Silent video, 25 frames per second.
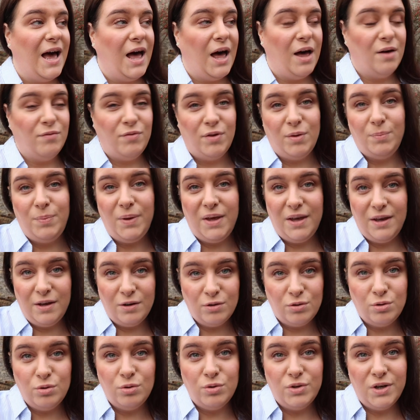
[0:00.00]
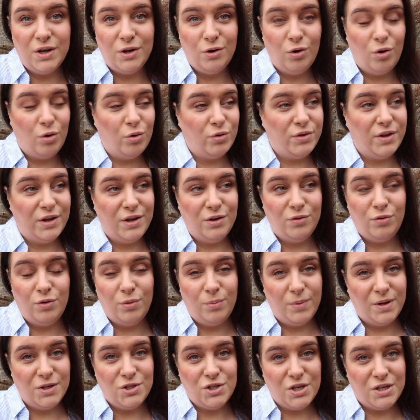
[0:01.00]
I will be including all the
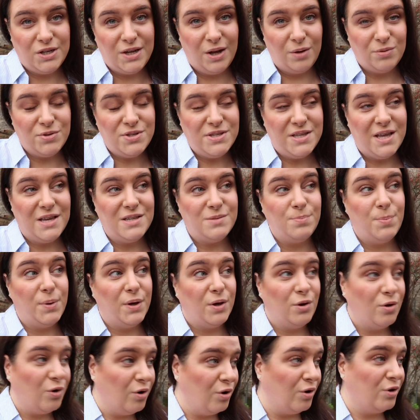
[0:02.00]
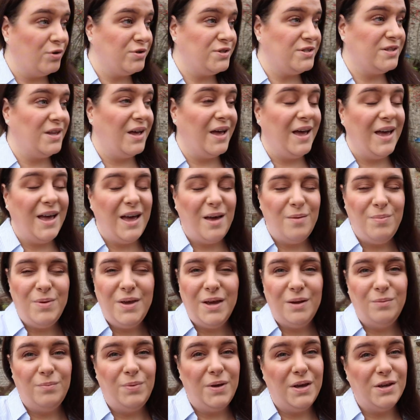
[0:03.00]
information downstairs because the
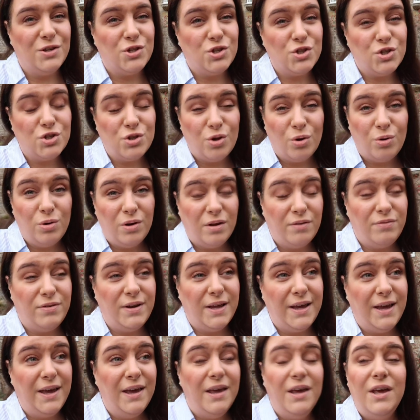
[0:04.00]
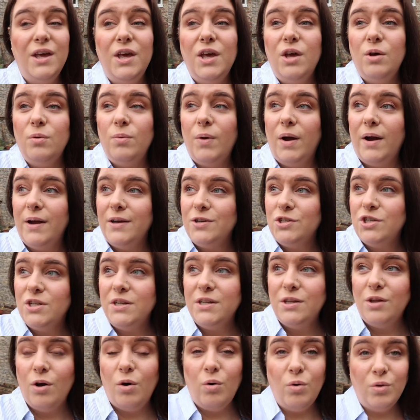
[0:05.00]
Airbnb is so lovely we're
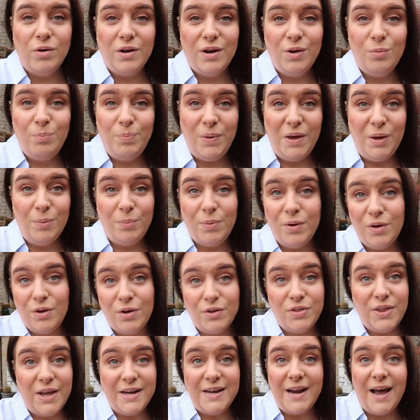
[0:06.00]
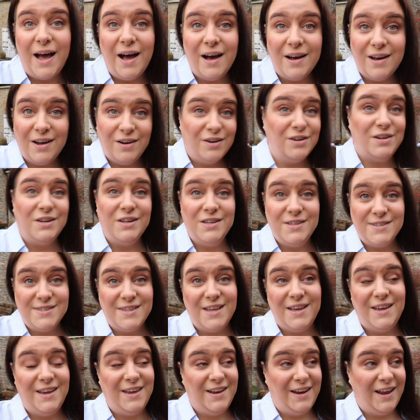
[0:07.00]
actually the only people that are currently
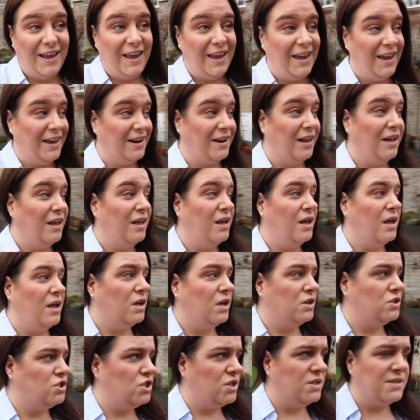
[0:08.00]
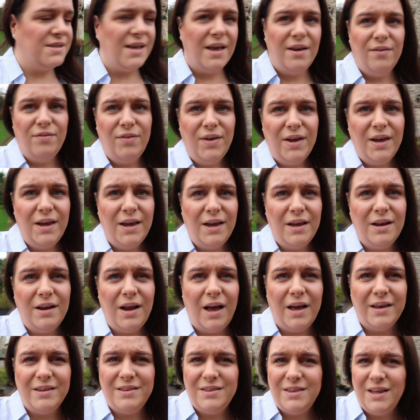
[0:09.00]
staying in she's having
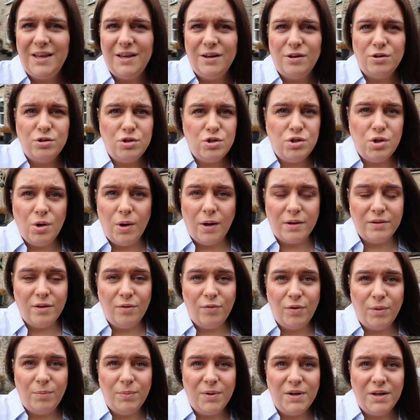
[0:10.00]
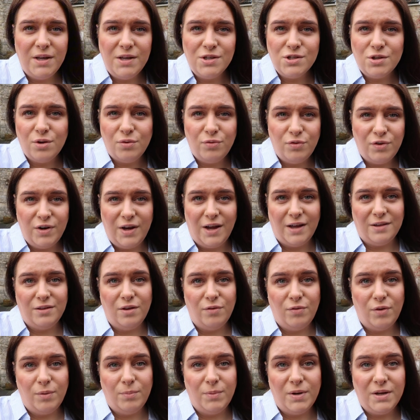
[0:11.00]
i think two other families or three
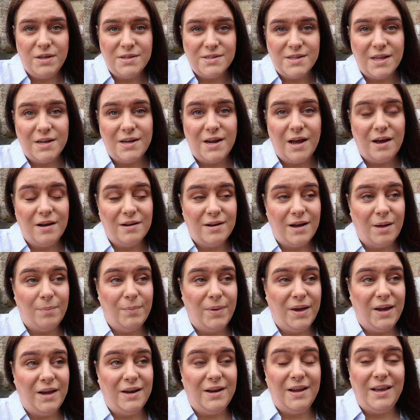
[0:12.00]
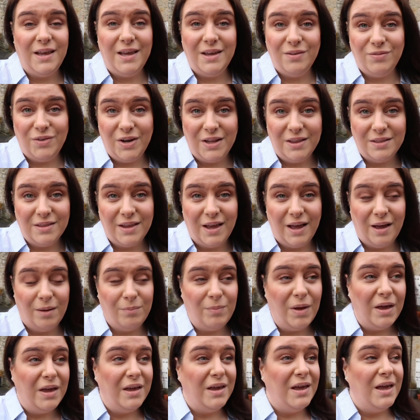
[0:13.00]
other families that are coming evening
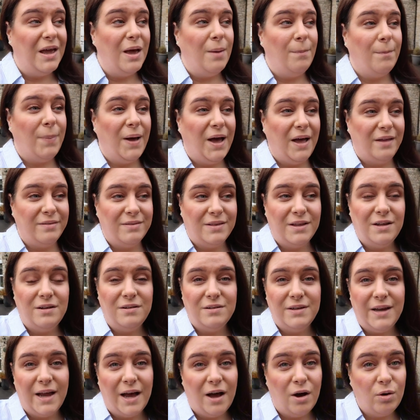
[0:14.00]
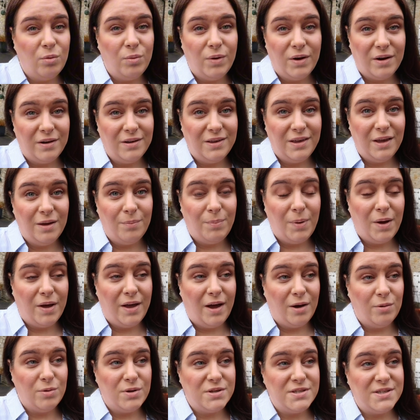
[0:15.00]
time but until now we're here
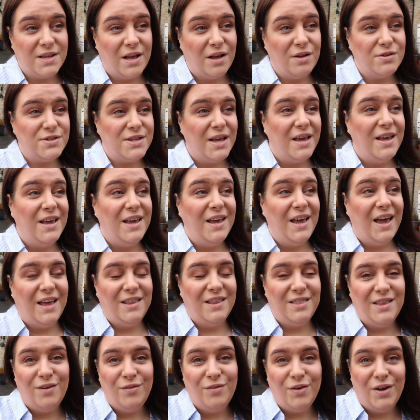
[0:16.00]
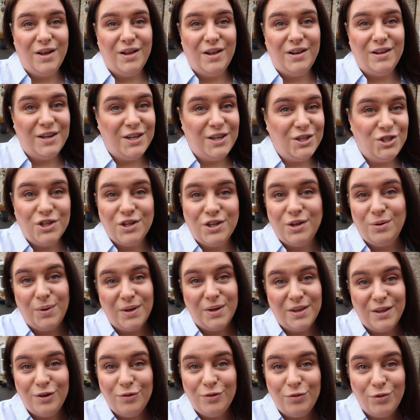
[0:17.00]
by ourselves and they were literally
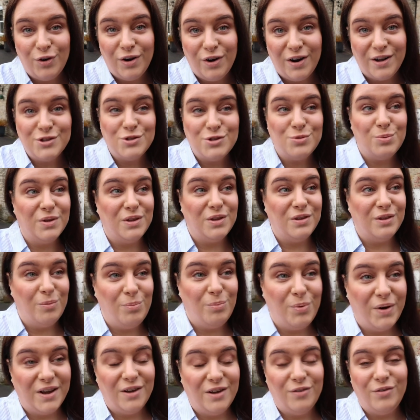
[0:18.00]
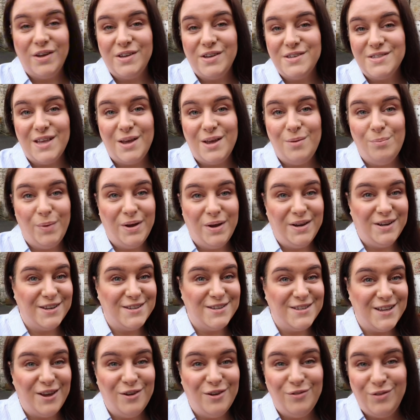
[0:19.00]
waiting for us with the breakfast they made
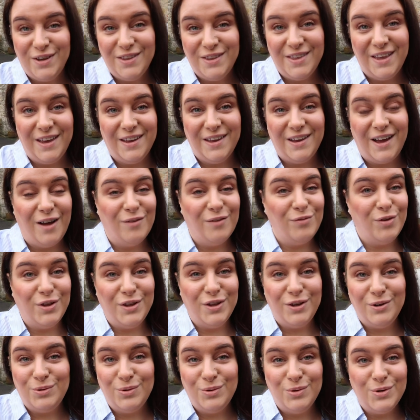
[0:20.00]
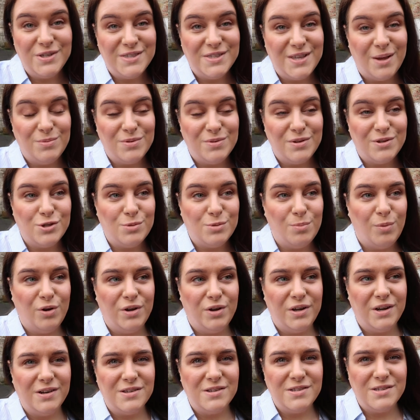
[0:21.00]
us everything i will include some small
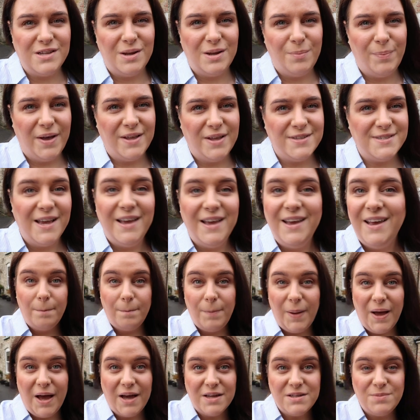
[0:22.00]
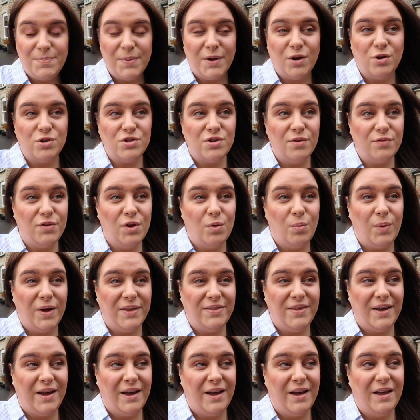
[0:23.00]
little snippets but because of the
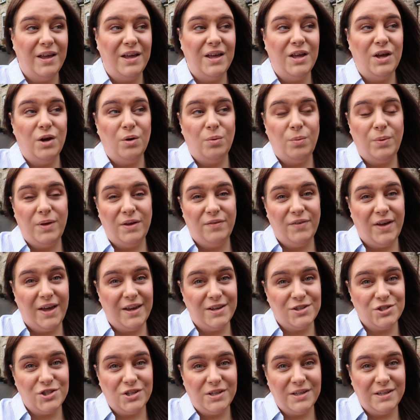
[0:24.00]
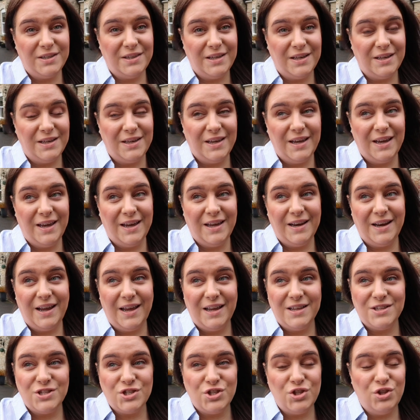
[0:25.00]
weather we were actually thinking
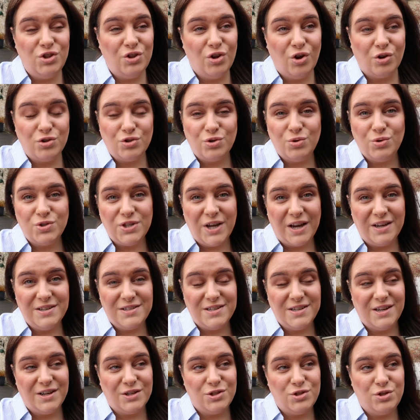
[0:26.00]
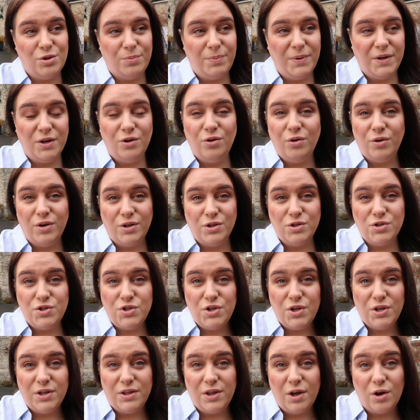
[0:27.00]
it's not a good idea to be going
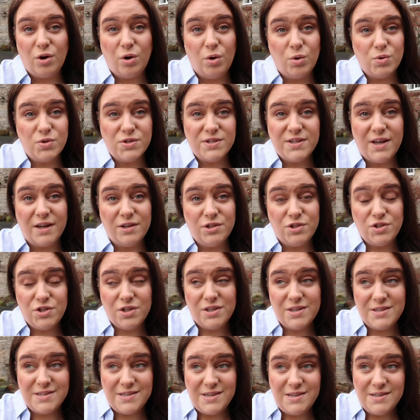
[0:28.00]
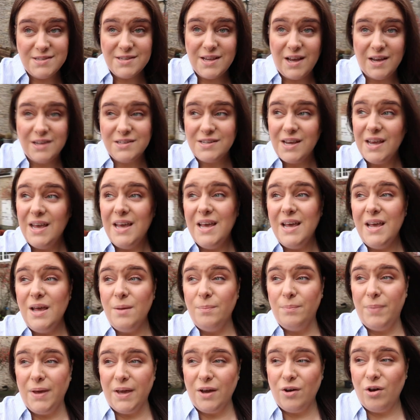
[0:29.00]
to the coast side to the seaside
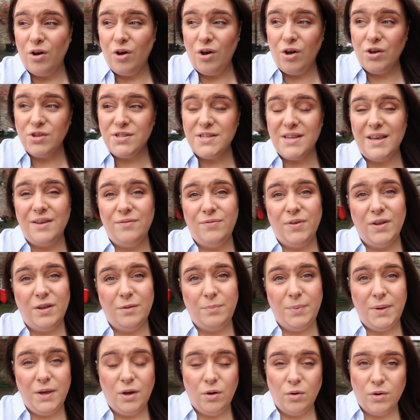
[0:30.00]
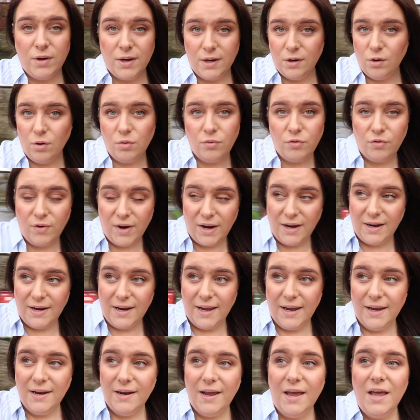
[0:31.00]
because it will be on and off
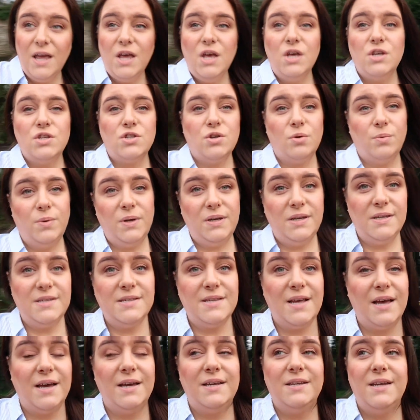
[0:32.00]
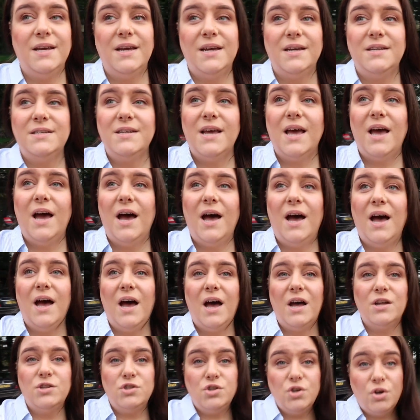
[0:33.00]
raining so we decided
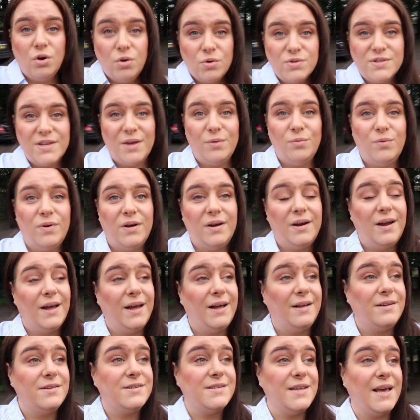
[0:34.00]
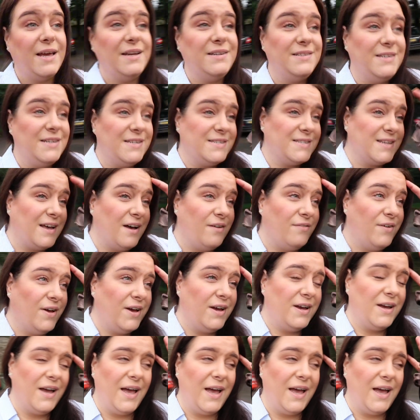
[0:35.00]
uh, to go somewhere else and discover